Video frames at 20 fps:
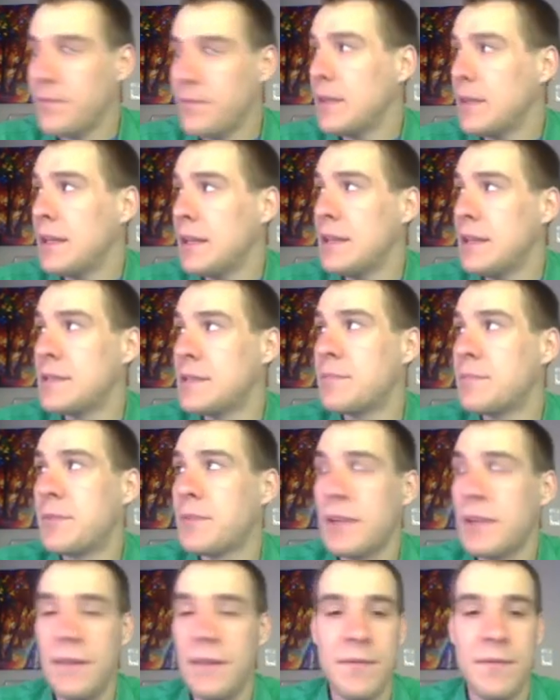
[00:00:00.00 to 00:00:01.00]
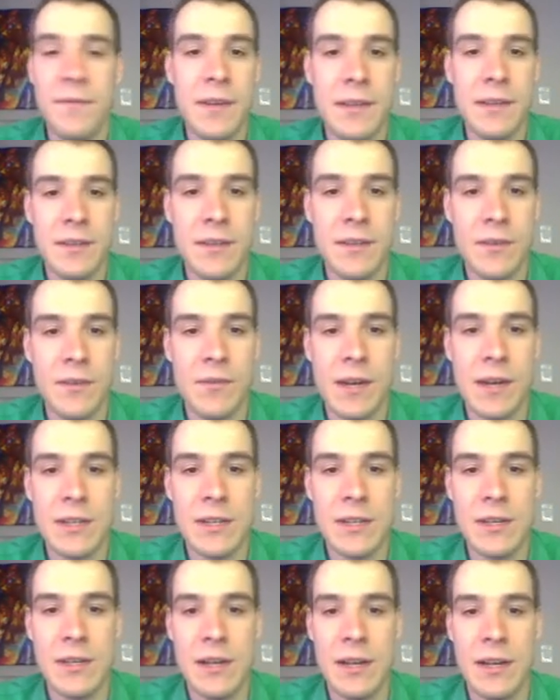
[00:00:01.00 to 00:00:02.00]
It's pretty fun to
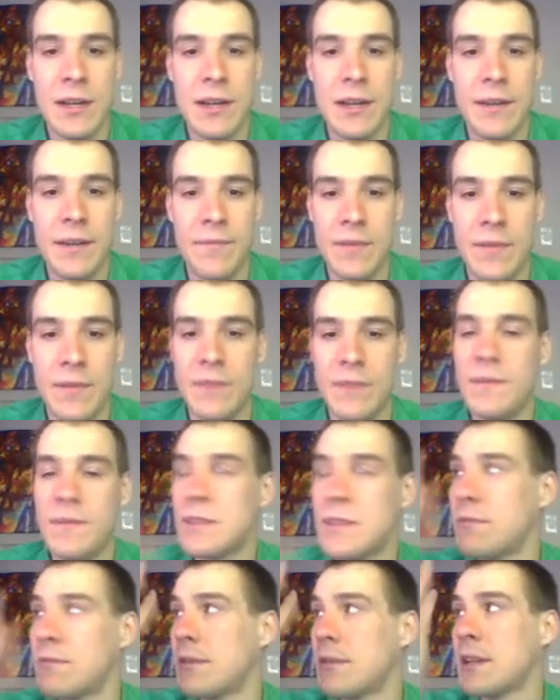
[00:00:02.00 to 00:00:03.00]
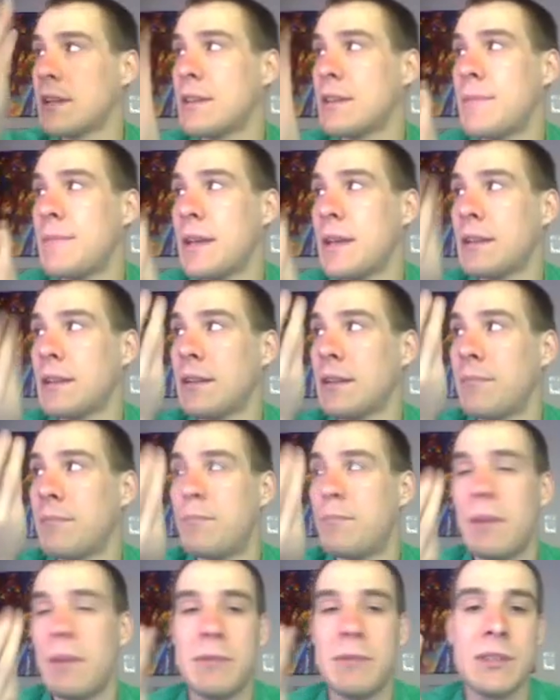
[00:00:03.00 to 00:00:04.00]
watch the vegetable oil actually make little
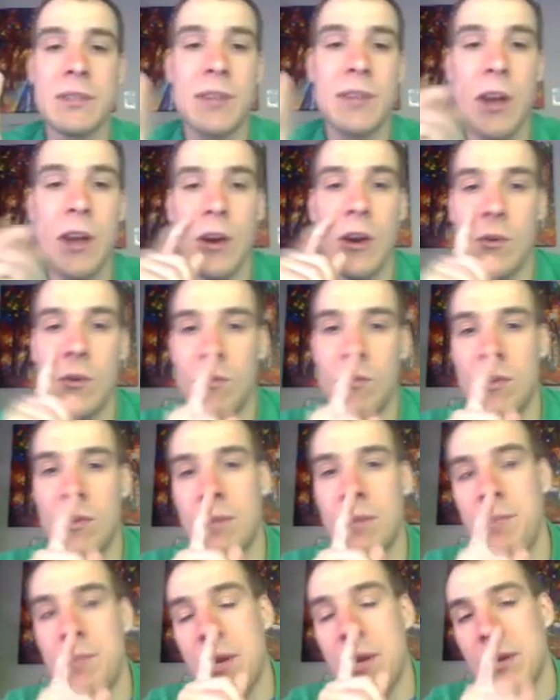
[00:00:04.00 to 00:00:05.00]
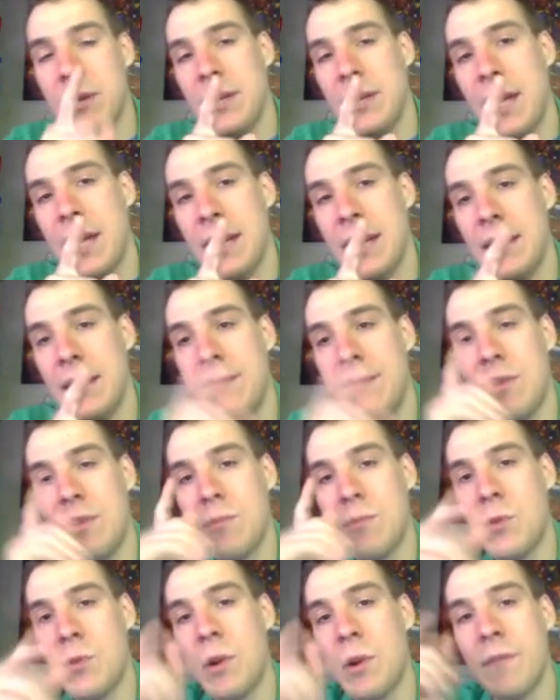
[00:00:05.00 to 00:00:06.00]
bubbles. Or better yet, if you
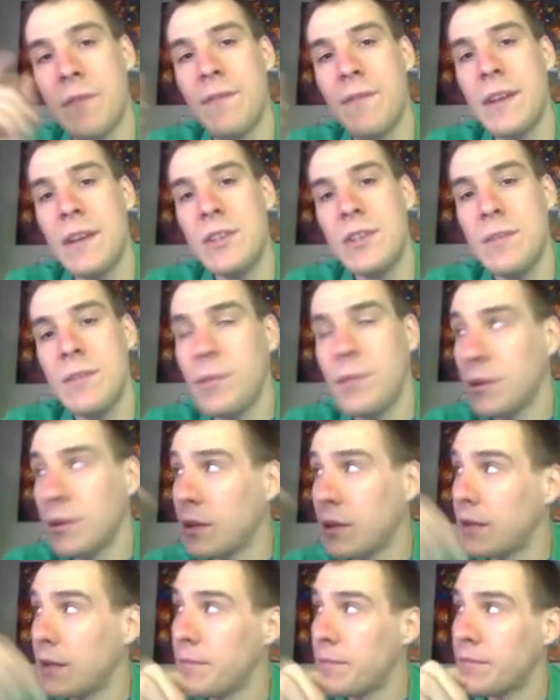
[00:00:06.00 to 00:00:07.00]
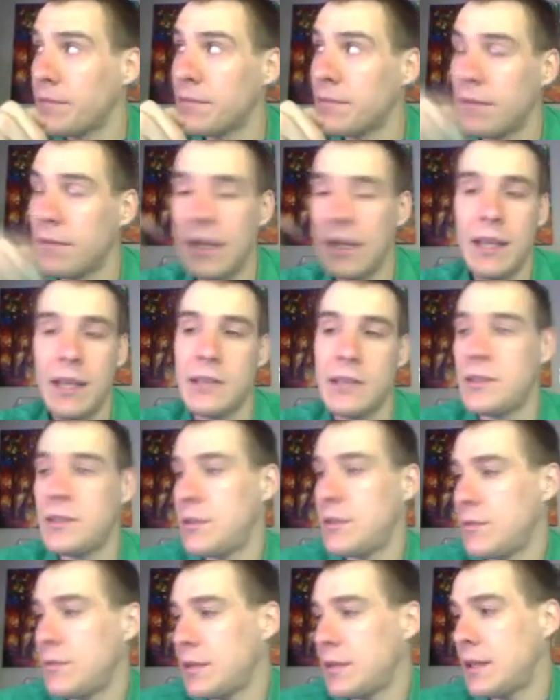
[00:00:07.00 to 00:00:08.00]
pour vegetable oil
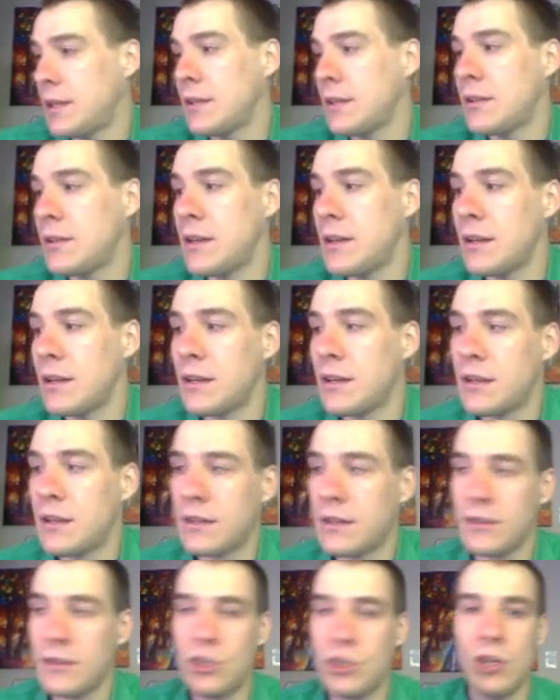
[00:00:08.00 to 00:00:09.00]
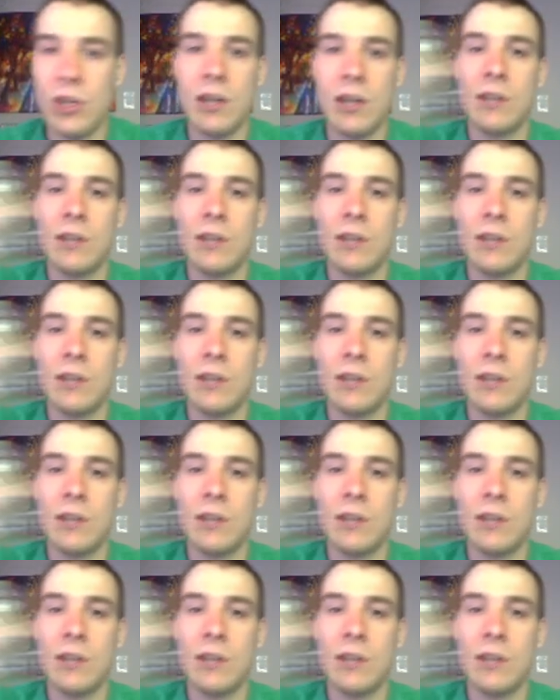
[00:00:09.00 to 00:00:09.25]
into a jar